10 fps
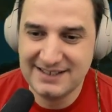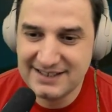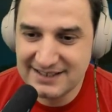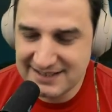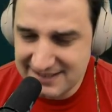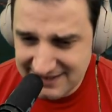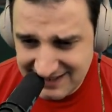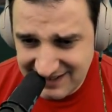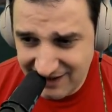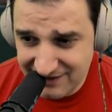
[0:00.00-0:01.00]
That's not
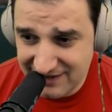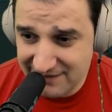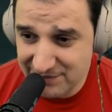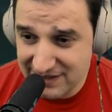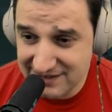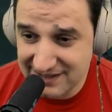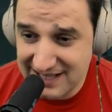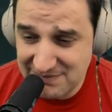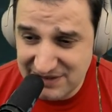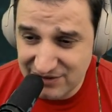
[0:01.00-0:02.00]
the hard drive because the
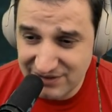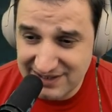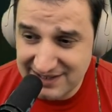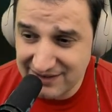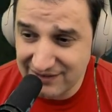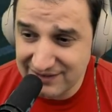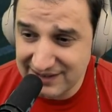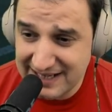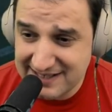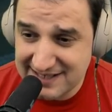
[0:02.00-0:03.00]
game is on an, on an
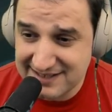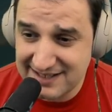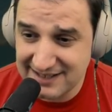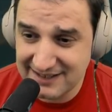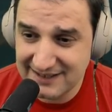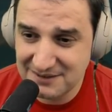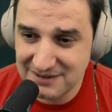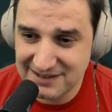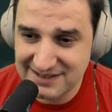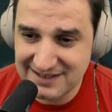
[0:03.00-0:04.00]
SSD. You
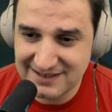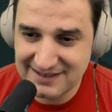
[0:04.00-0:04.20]
understand?